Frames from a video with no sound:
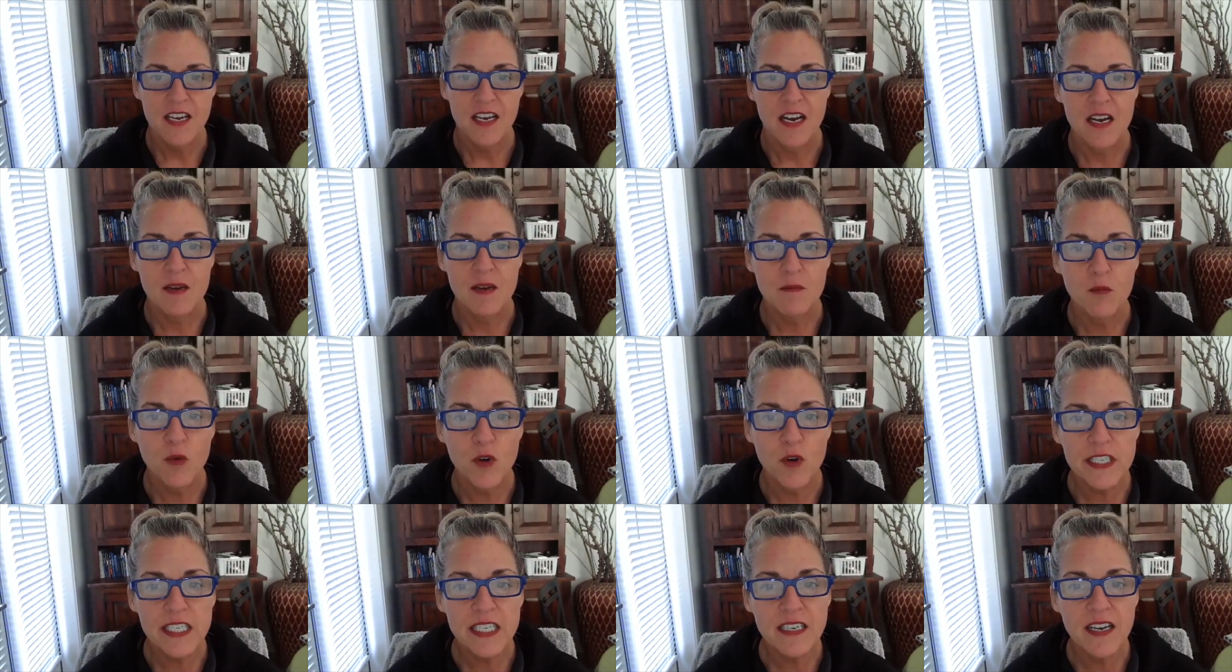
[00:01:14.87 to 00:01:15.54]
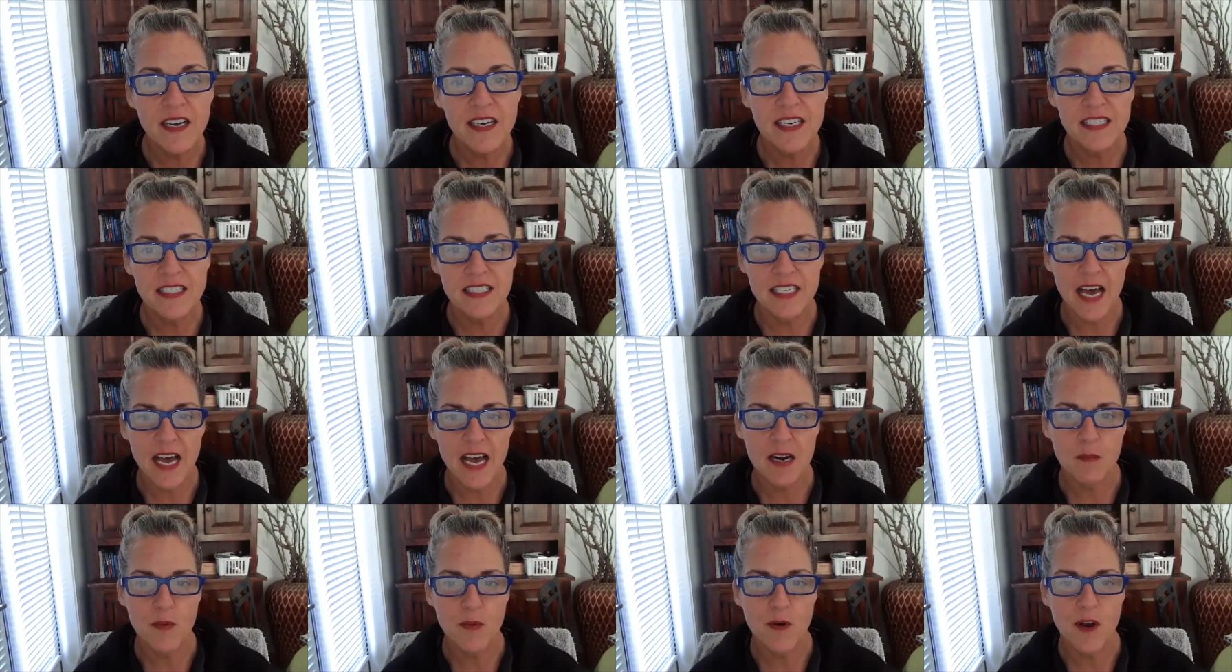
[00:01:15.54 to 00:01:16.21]
I'm working on a
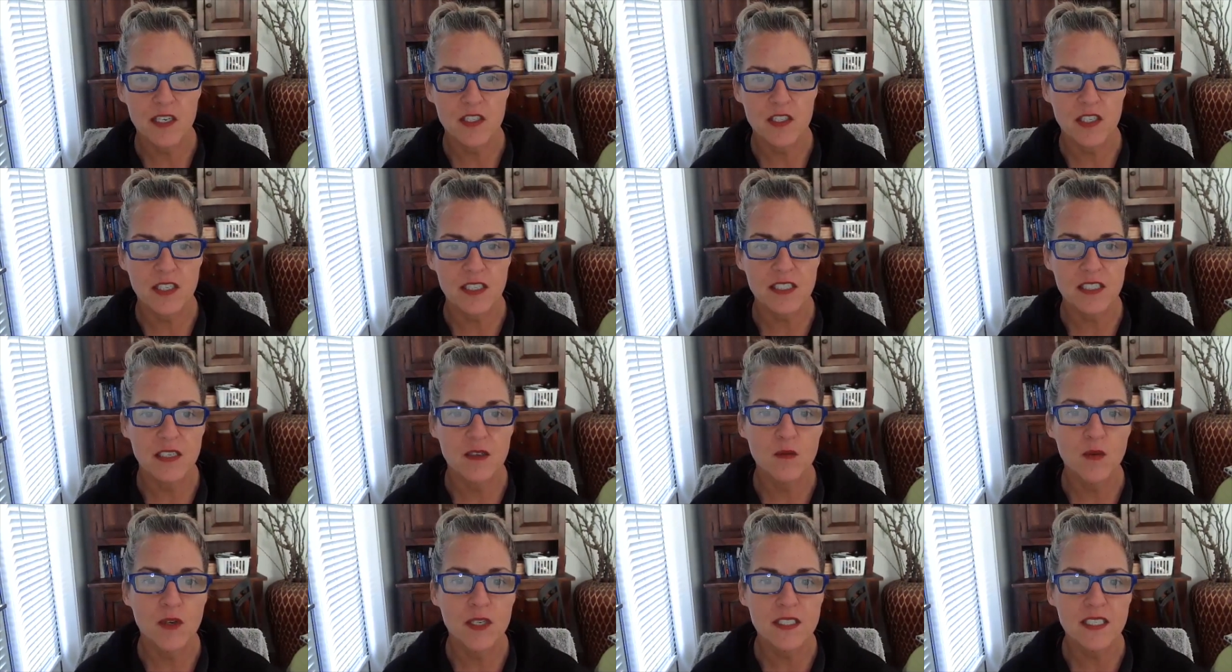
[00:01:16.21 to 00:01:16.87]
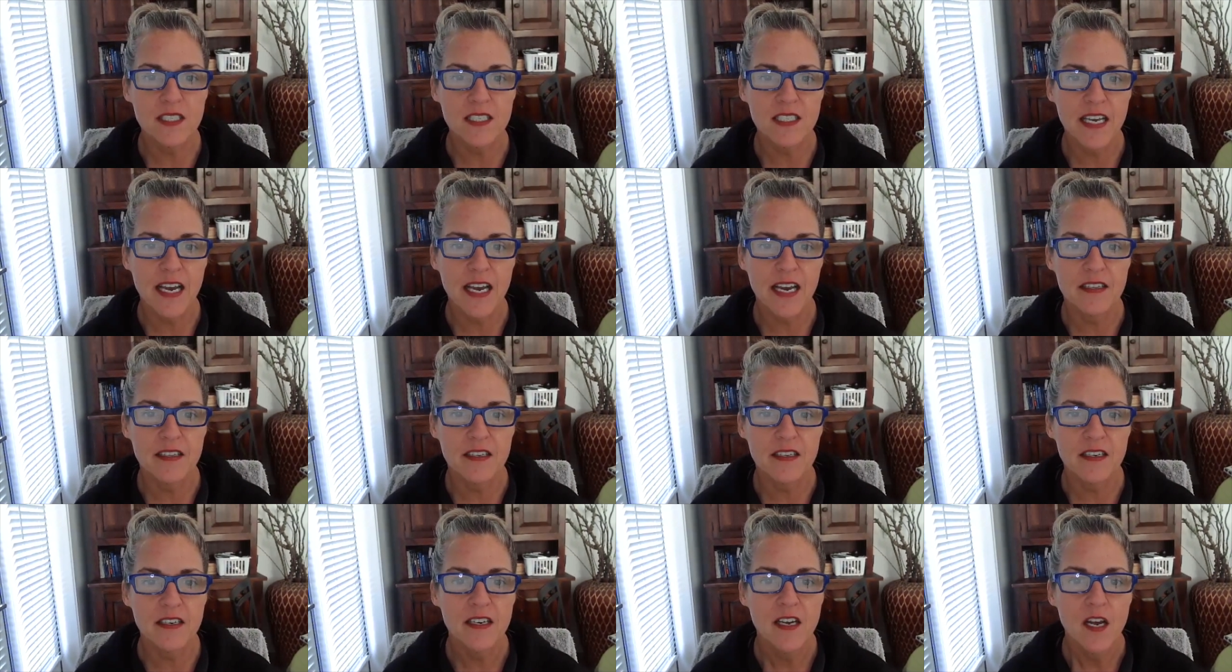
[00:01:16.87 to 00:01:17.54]
data project and want to
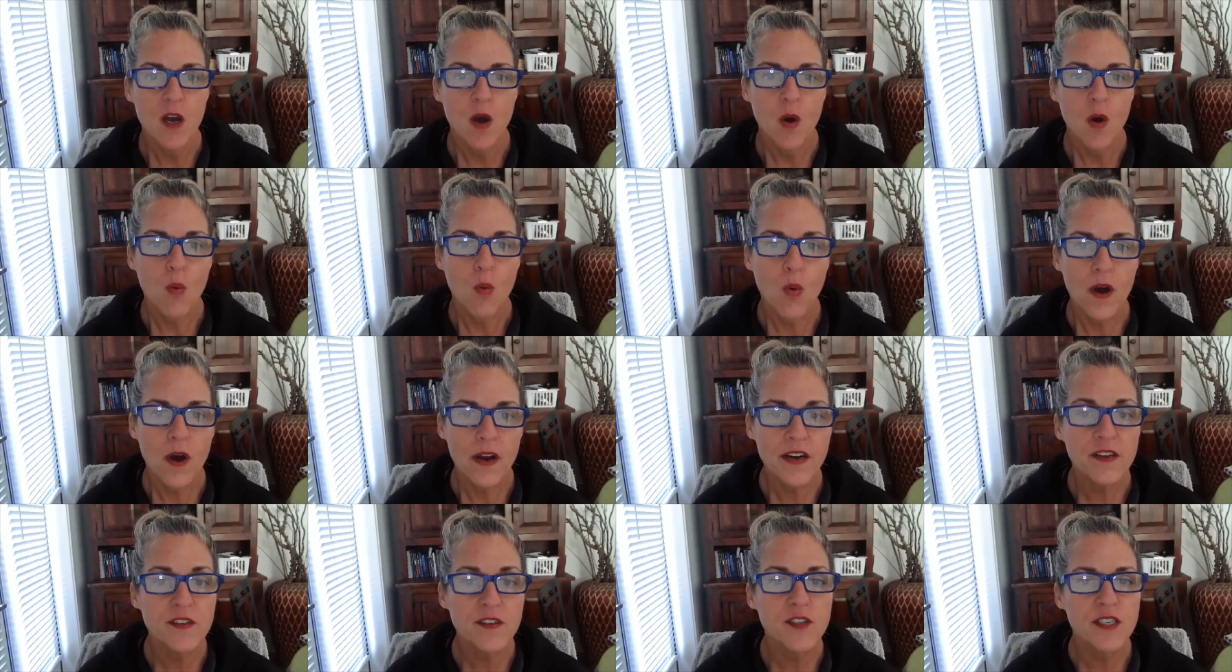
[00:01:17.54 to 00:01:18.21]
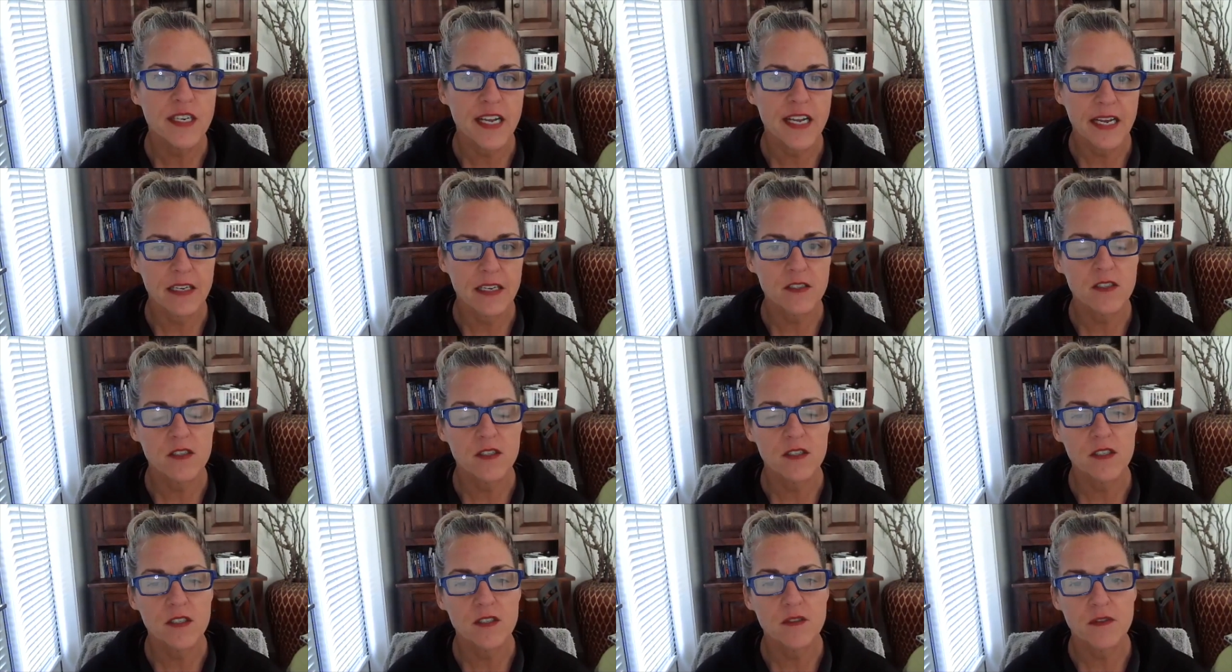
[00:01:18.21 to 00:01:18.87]
gather 100
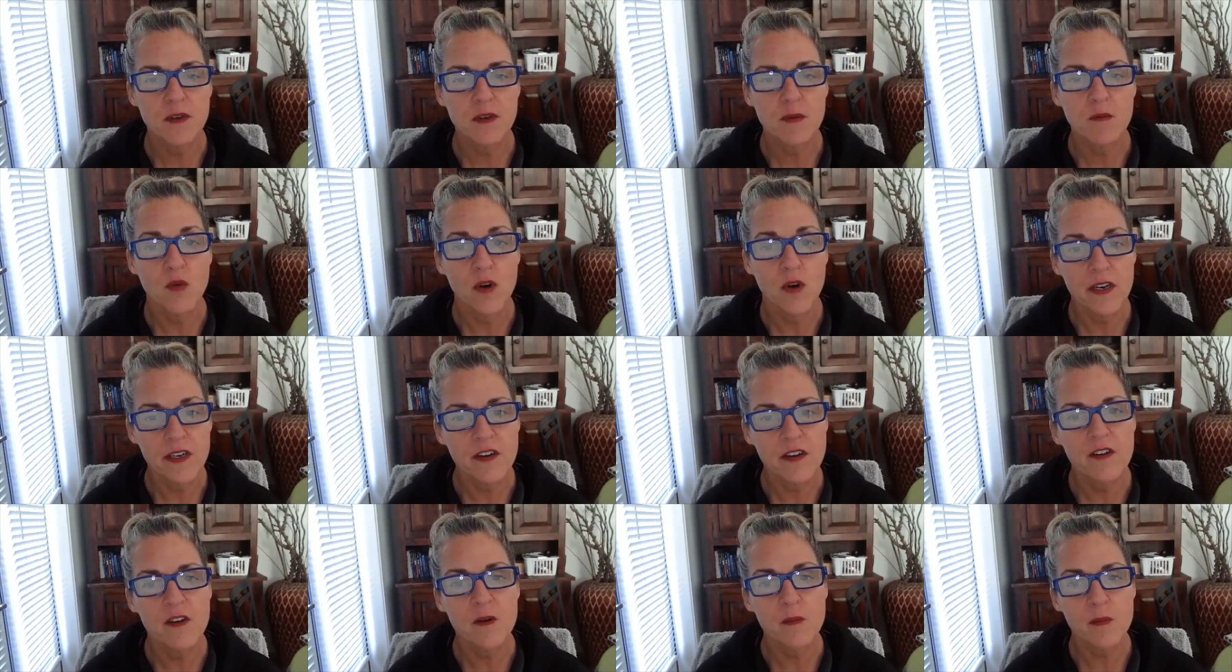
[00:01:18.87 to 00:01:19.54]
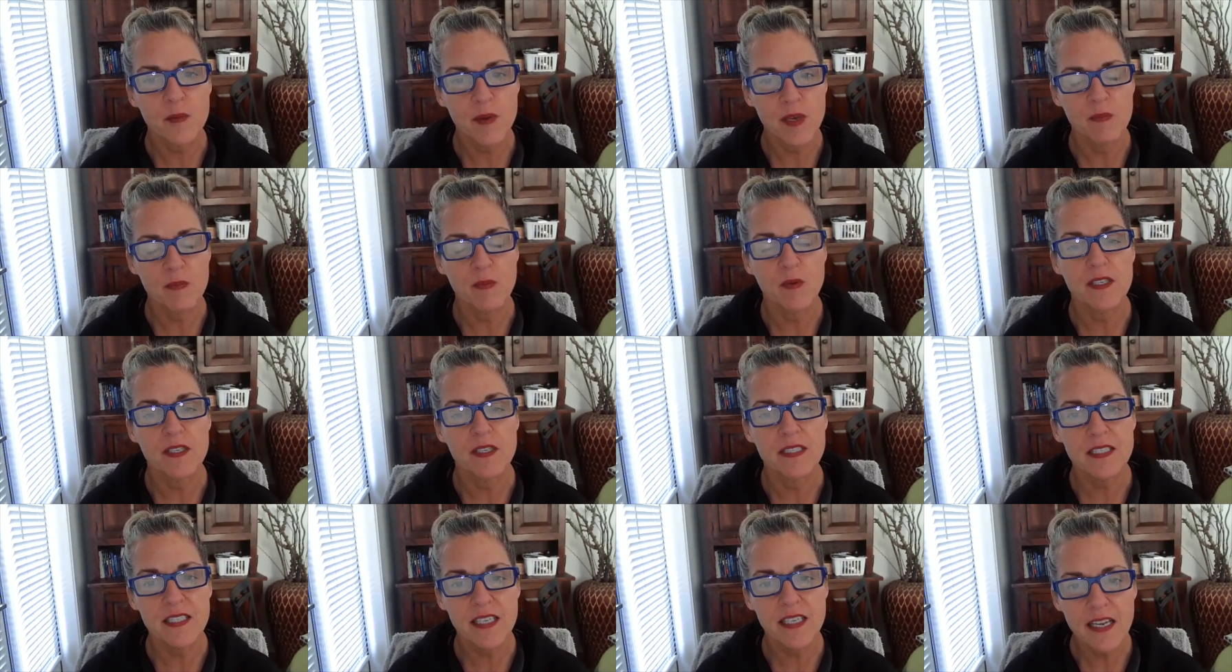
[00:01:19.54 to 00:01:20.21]
answers from 100 people
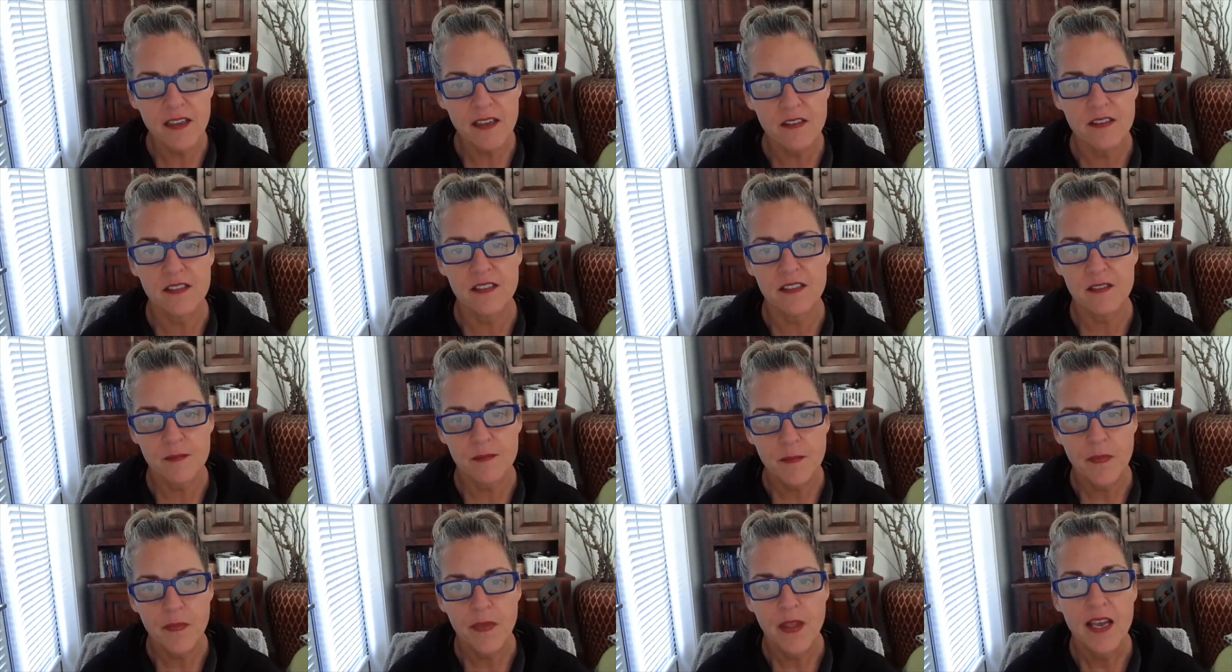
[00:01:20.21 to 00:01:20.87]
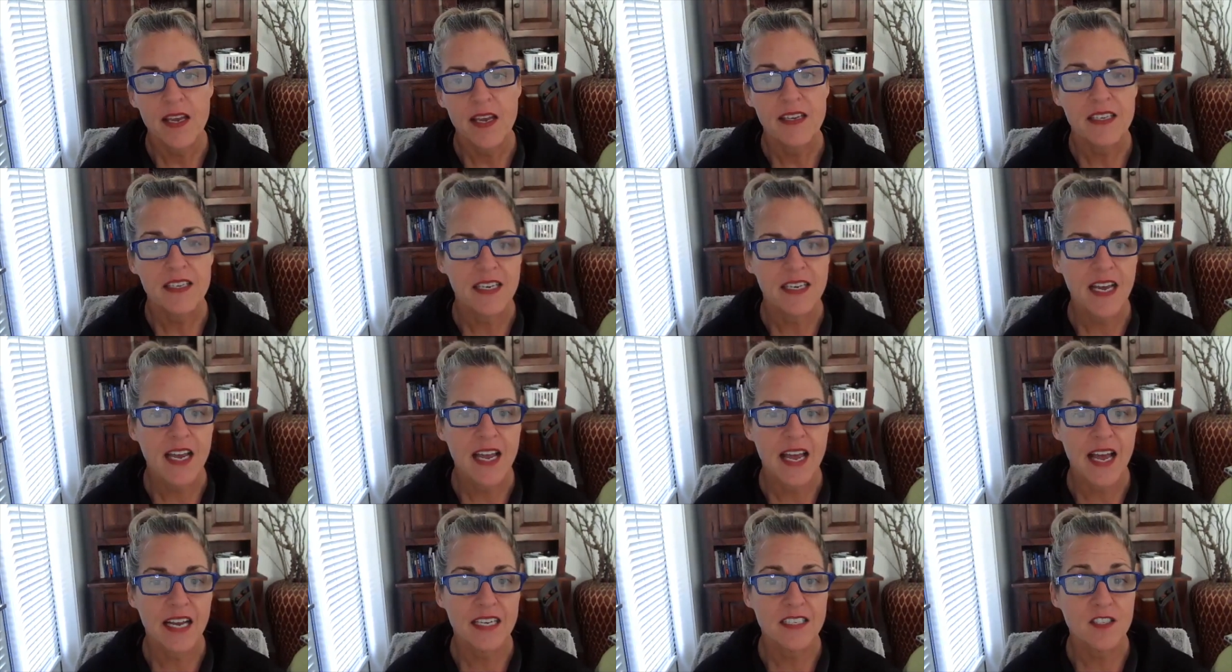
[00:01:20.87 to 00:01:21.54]
in sales. Can I
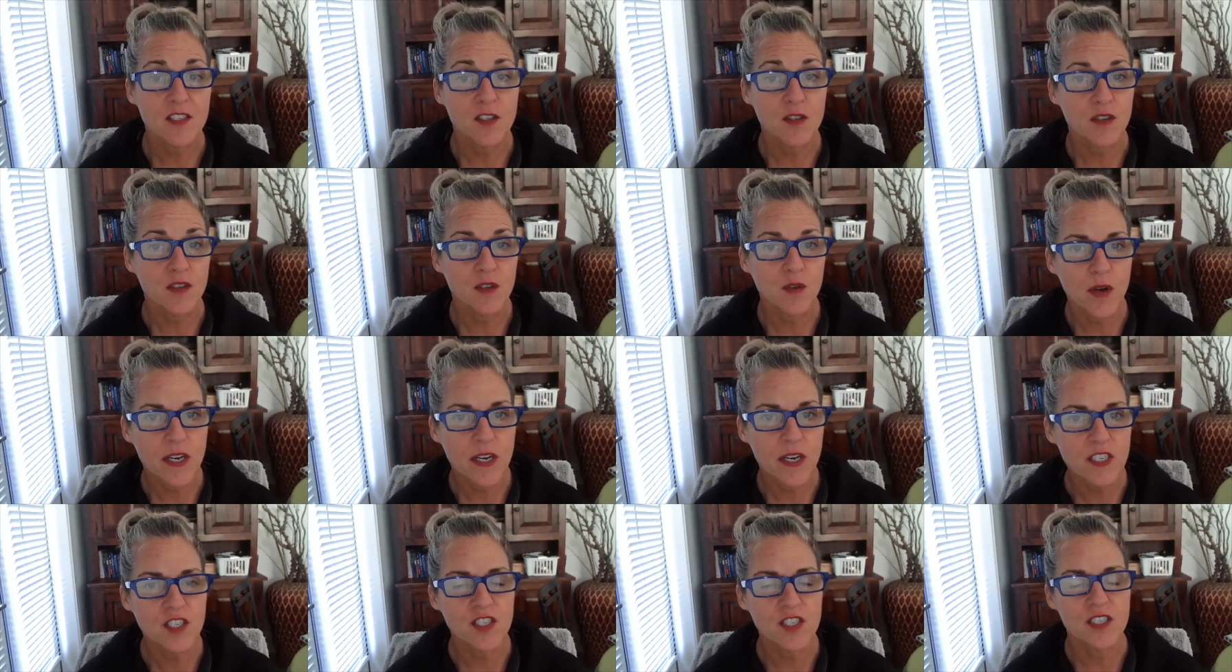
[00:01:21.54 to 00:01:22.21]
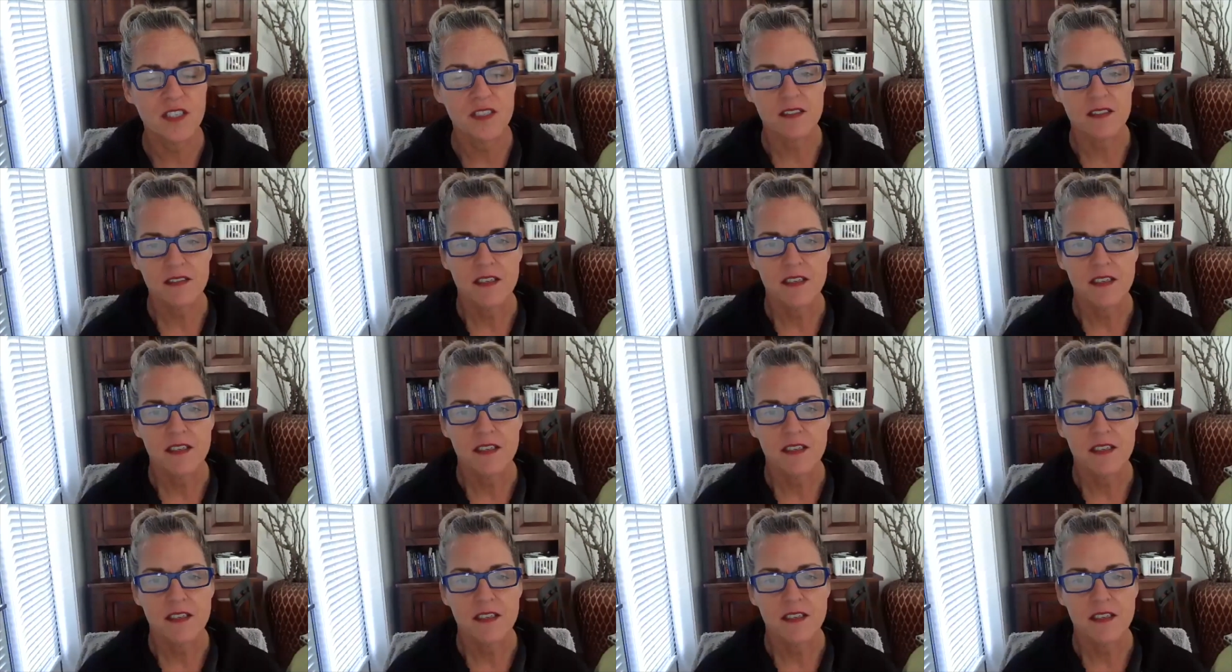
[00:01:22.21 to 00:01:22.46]
ask you the question?